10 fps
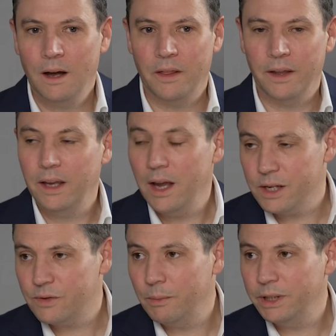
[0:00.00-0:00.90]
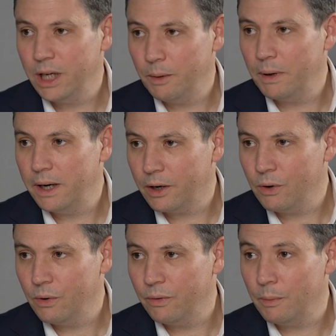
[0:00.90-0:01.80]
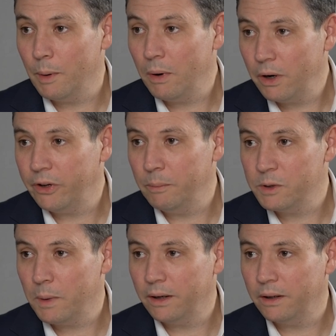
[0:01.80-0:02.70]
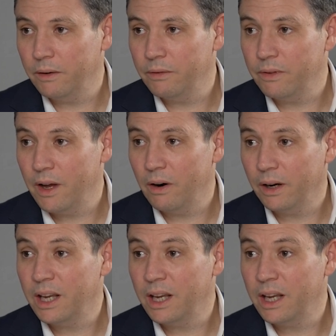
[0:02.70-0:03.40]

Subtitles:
I think yes, from a policy perspective, there are